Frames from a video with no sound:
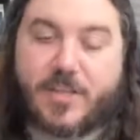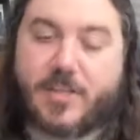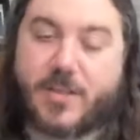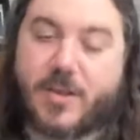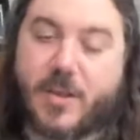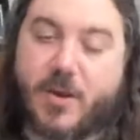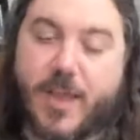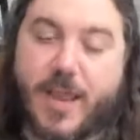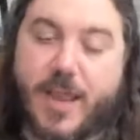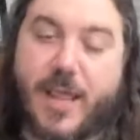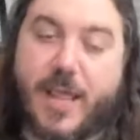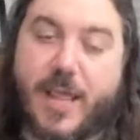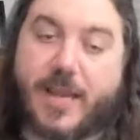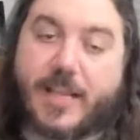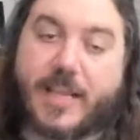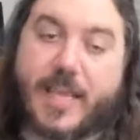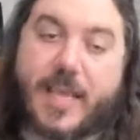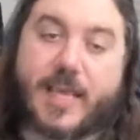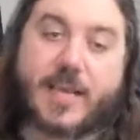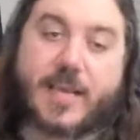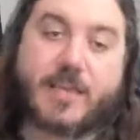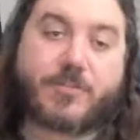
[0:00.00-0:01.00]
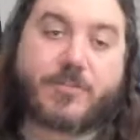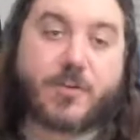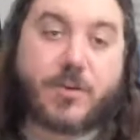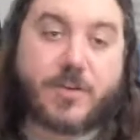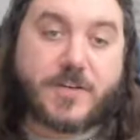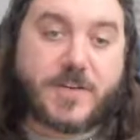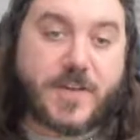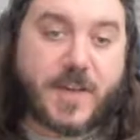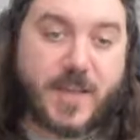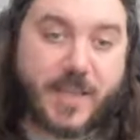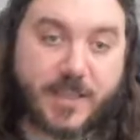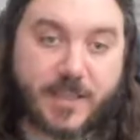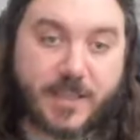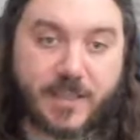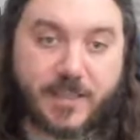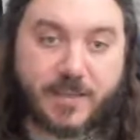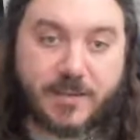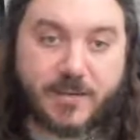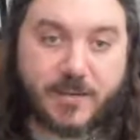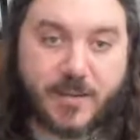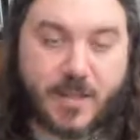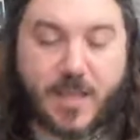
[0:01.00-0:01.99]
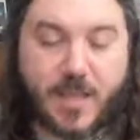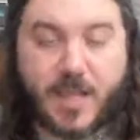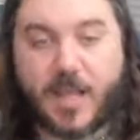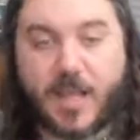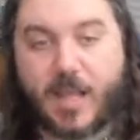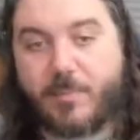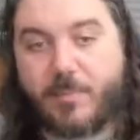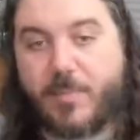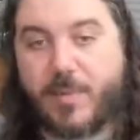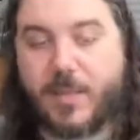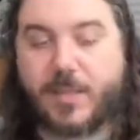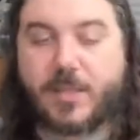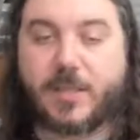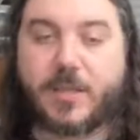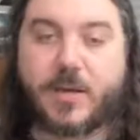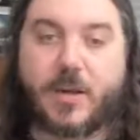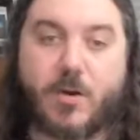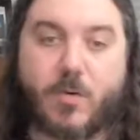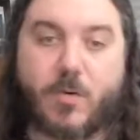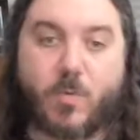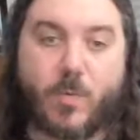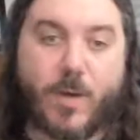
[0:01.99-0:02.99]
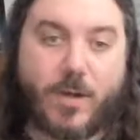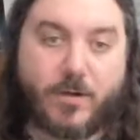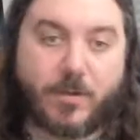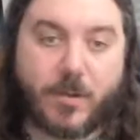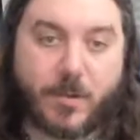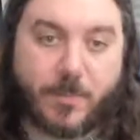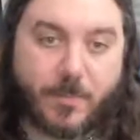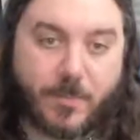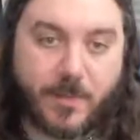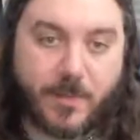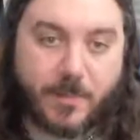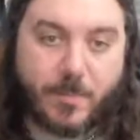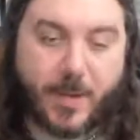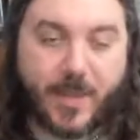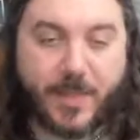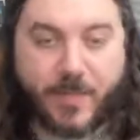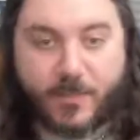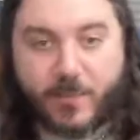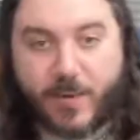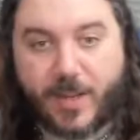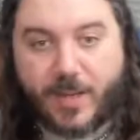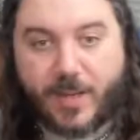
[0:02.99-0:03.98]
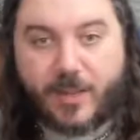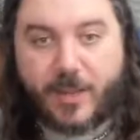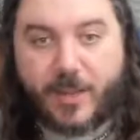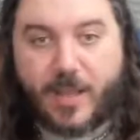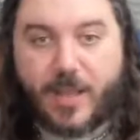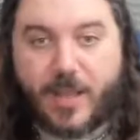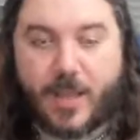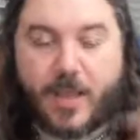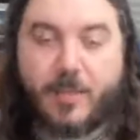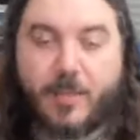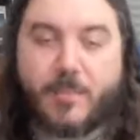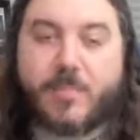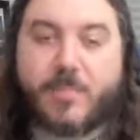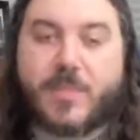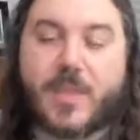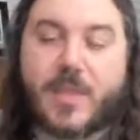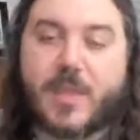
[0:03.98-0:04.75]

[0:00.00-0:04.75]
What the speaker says: and again, if you're a tanky, welcome, by the way. I